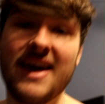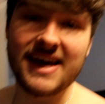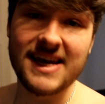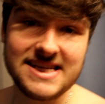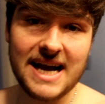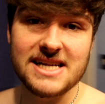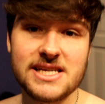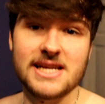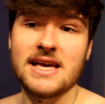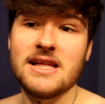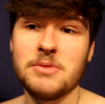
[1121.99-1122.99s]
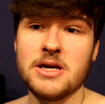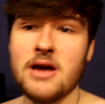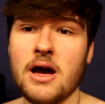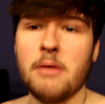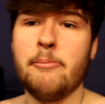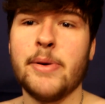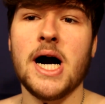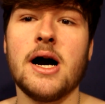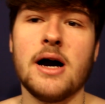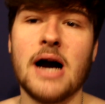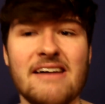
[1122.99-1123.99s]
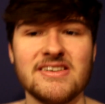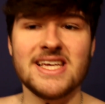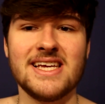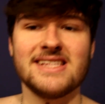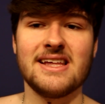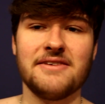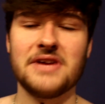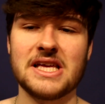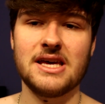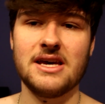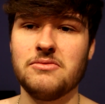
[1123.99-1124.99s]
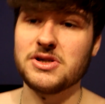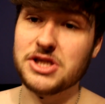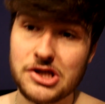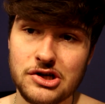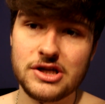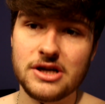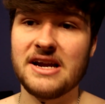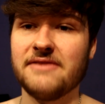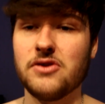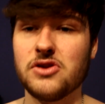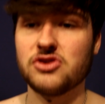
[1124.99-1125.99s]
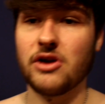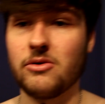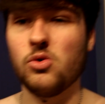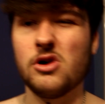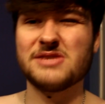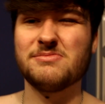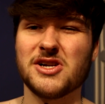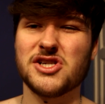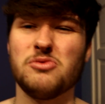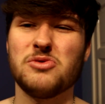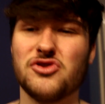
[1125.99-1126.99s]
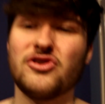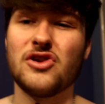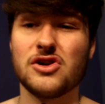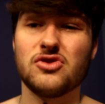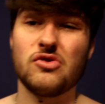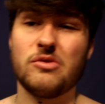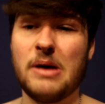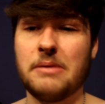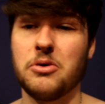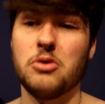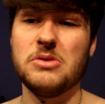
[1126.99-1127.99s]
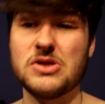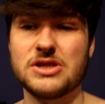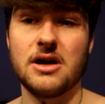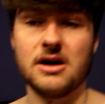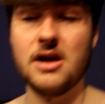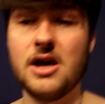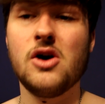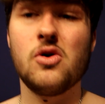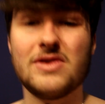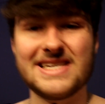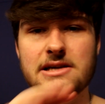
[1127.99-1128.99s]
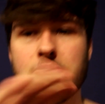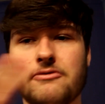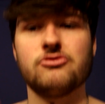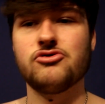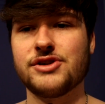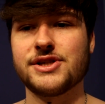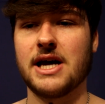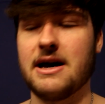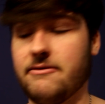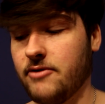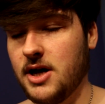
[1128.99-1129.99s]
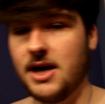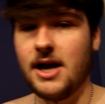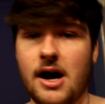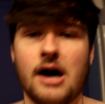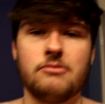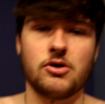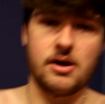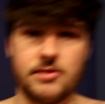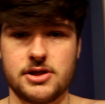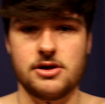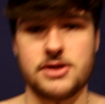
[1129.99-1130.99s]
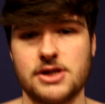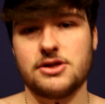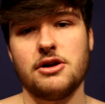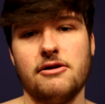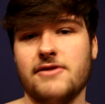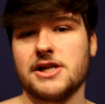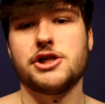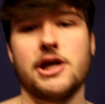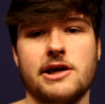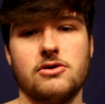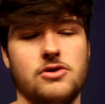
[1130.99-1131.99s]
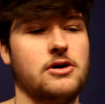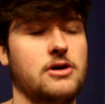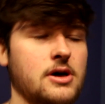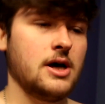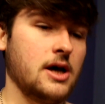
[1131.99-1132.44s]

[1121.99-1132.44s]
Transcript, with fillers: It is actually killing me. But I haven't eaten anything, which is good, and I've only drank water as much as I want to drink like a Dr. Pepper or Monster, all these little fruit drinks I have. I'm not going to because I don't know if that's cheating or not.